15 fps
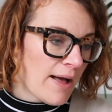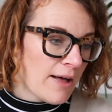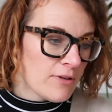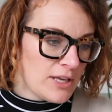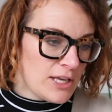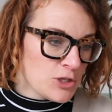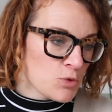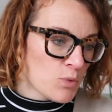
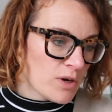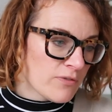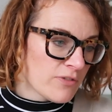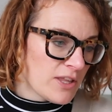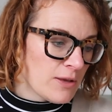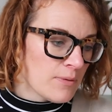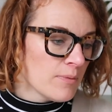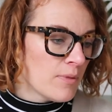about each one of
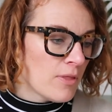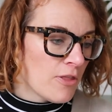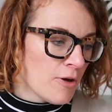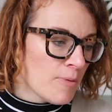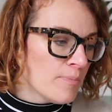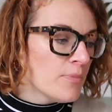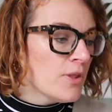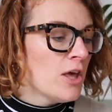
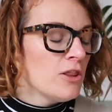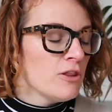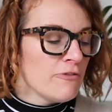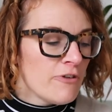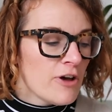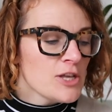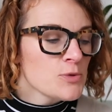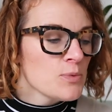them. The
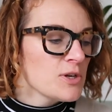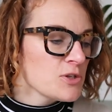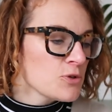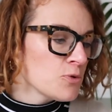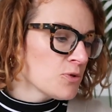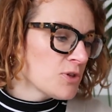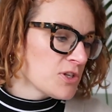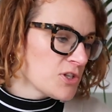first one is
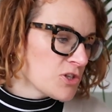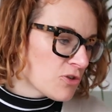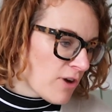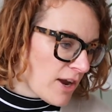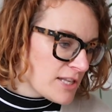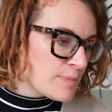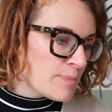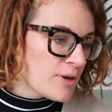called the
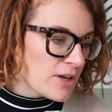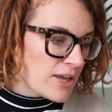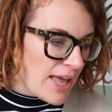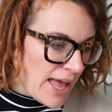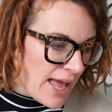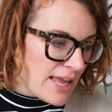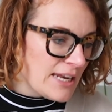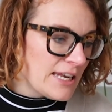Strasbourg
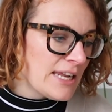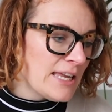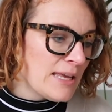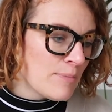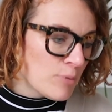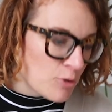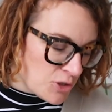Henley